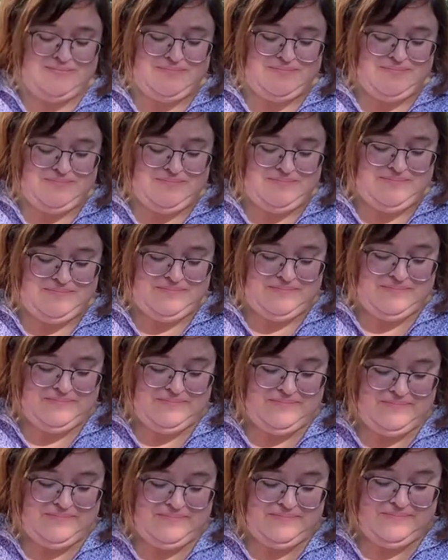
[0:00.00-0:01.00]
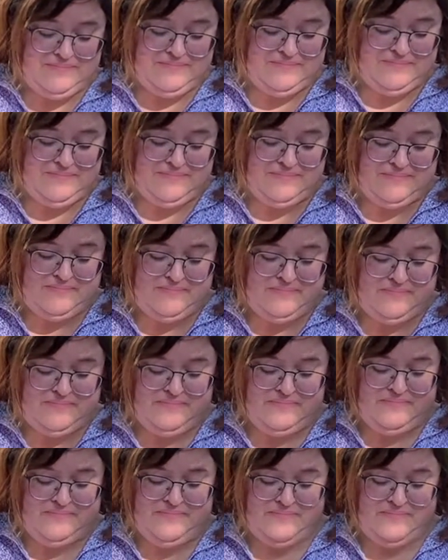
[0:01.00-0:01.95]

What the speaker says: Nobody speaks.